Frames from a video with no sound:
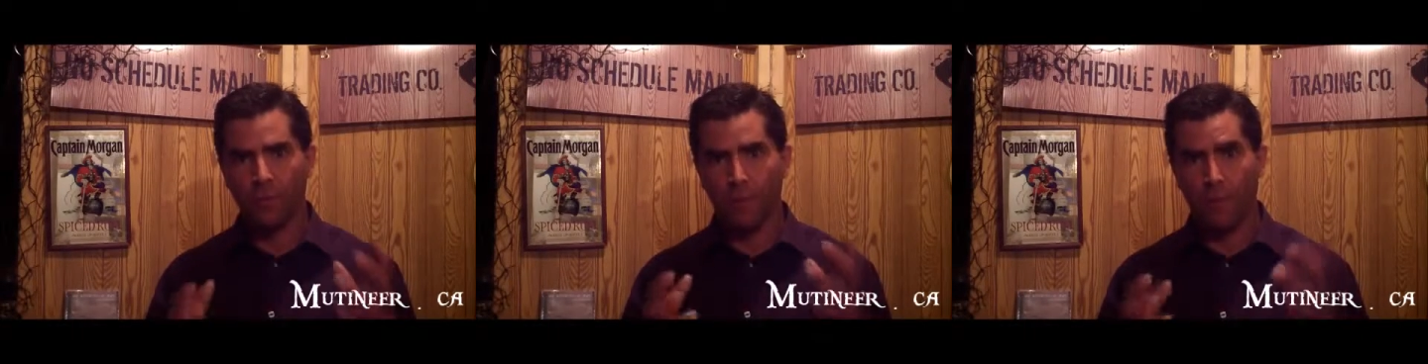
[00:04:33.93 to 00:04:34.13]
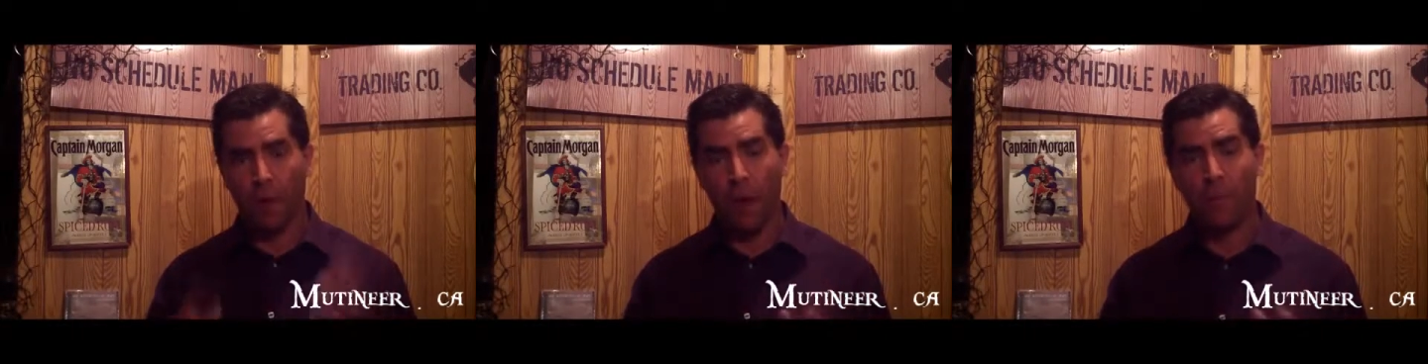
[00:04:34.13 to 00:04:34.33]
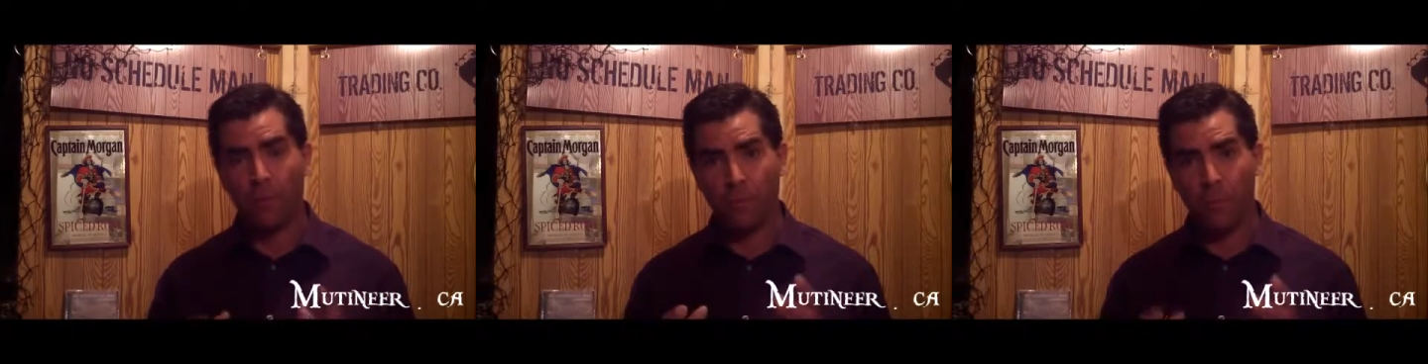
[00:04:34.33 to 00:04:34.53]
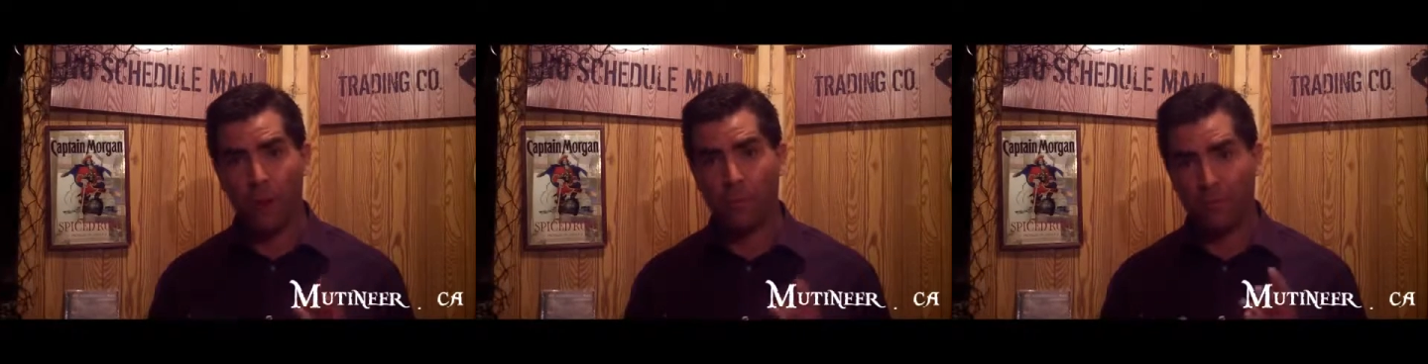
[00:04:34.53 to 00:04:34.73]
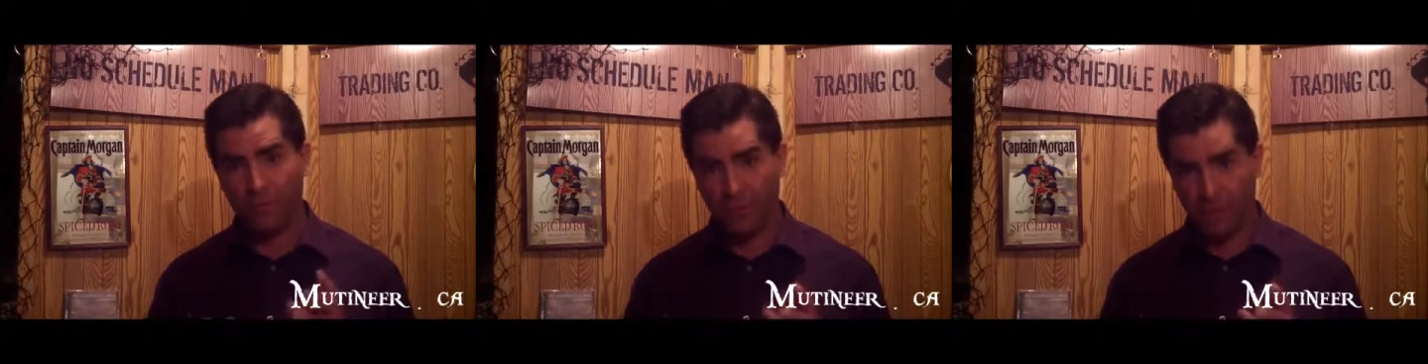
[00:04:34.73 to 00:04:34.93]
a proper
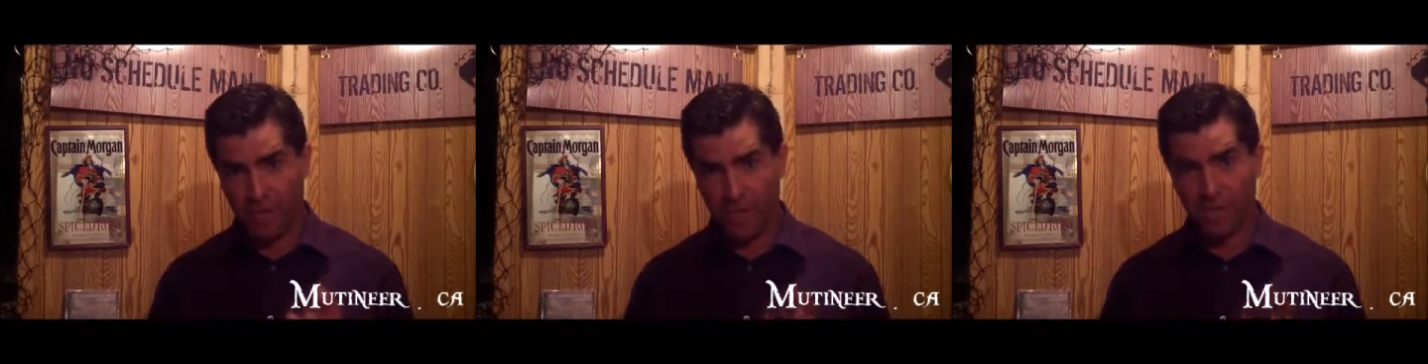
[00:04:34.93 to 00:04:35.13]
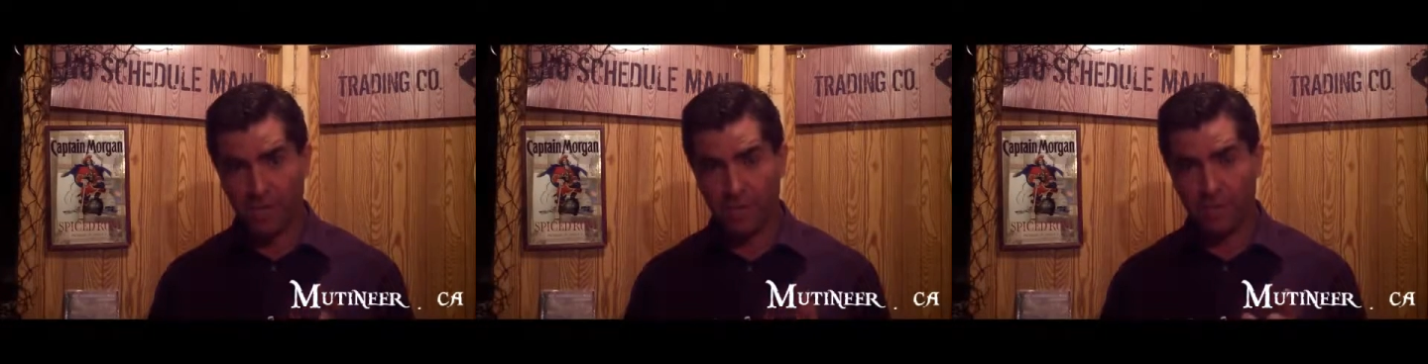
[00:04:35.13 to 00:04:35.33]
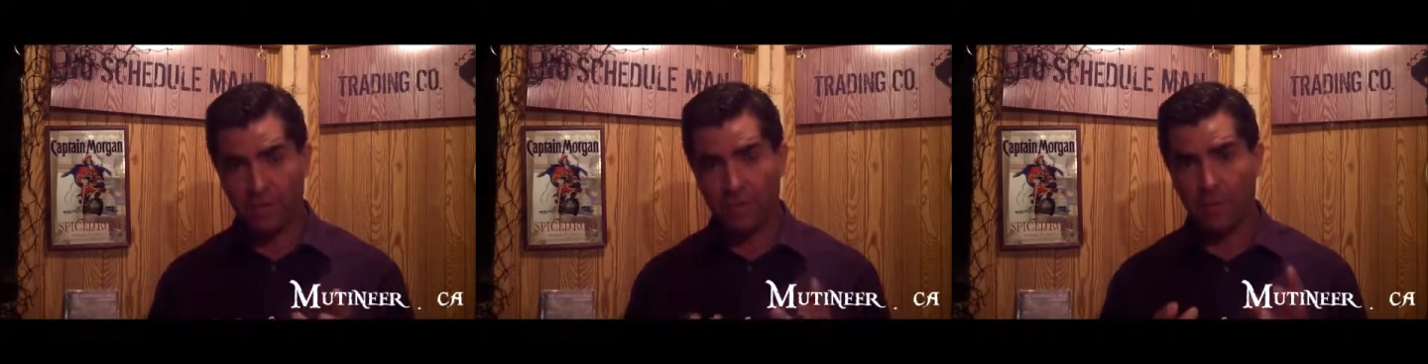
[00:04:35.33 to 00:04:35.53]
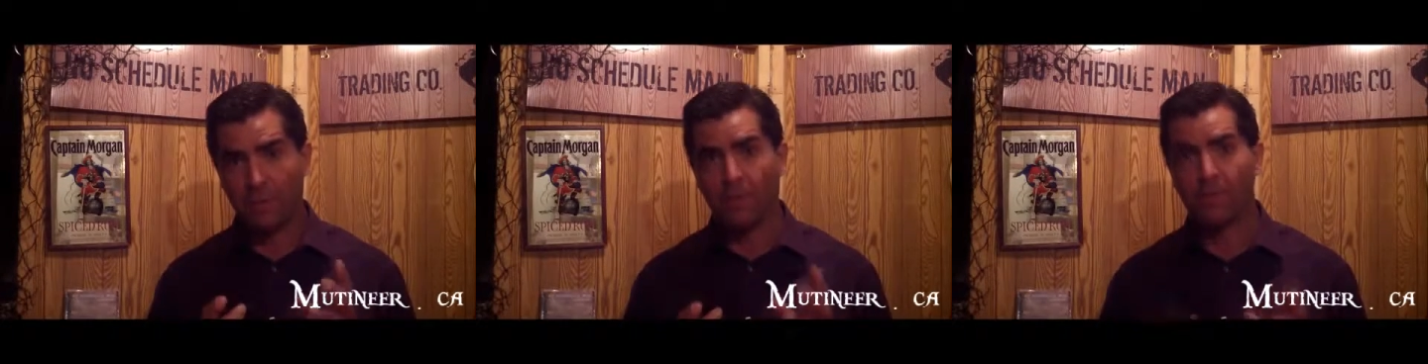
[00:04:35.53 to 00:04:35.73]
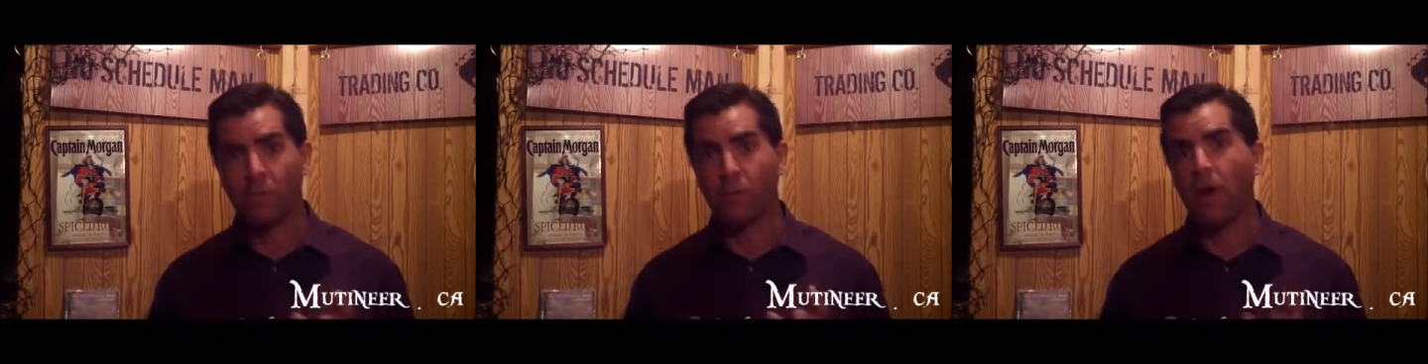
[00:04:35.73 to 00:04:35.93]
representation of some
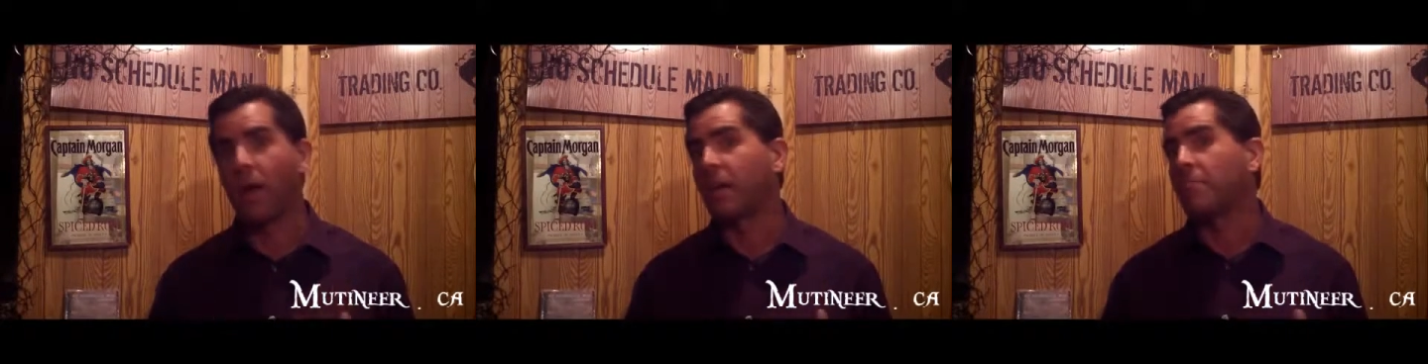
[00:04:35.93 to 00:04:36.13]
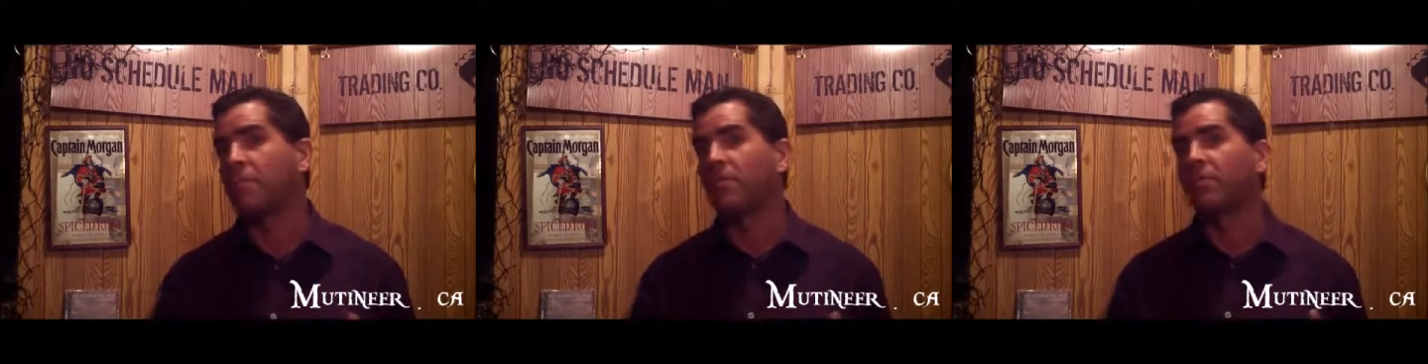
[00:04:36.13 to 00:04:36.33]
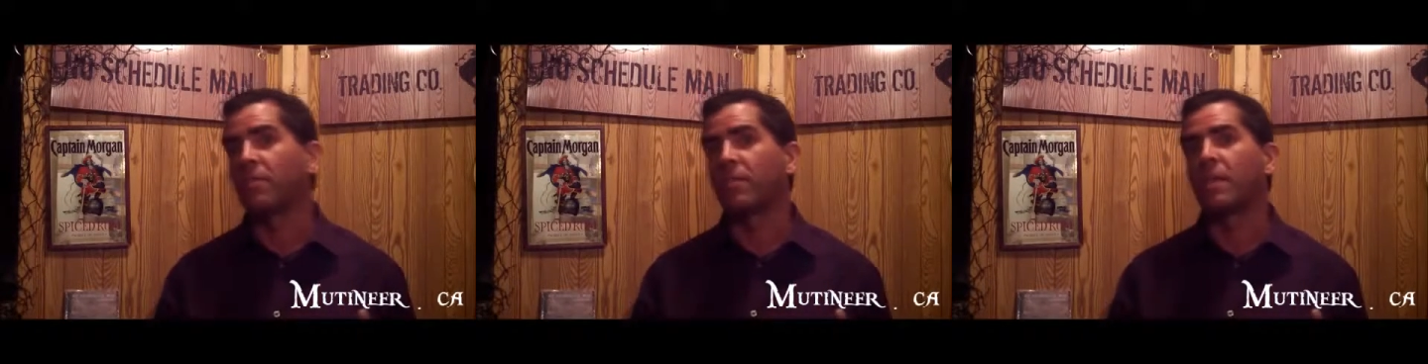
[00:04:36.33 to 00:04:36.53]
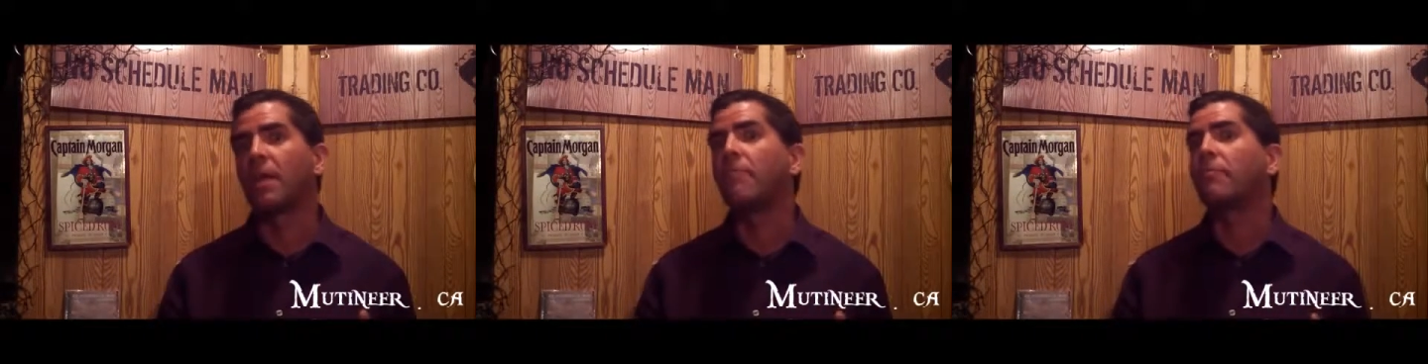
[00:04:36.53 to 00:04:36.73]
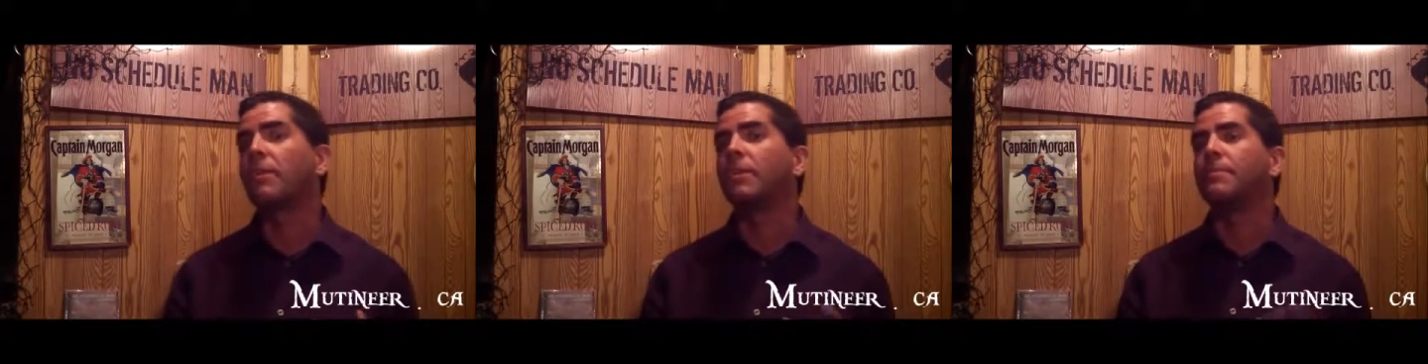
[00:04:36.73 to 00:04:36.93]
of the rock music that
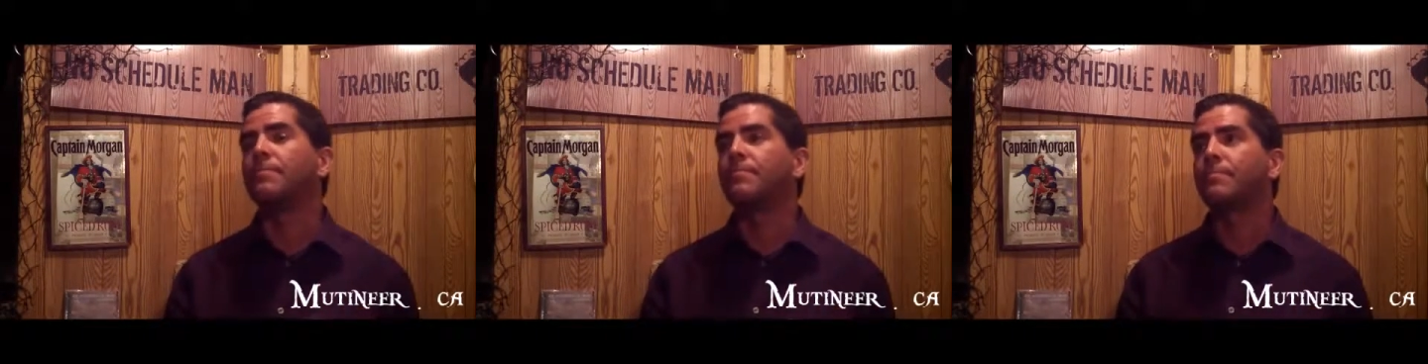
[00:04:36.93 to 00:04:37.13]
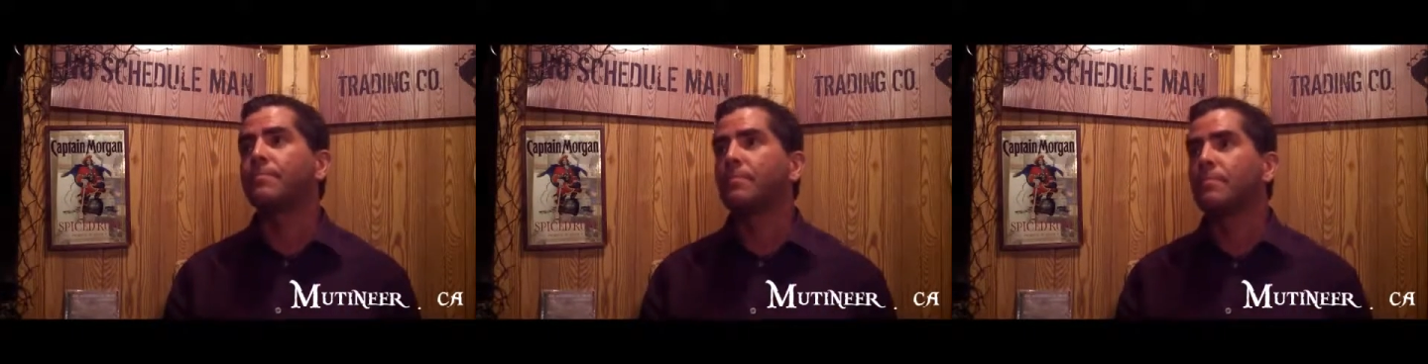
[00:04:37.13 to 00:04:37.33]
I've written,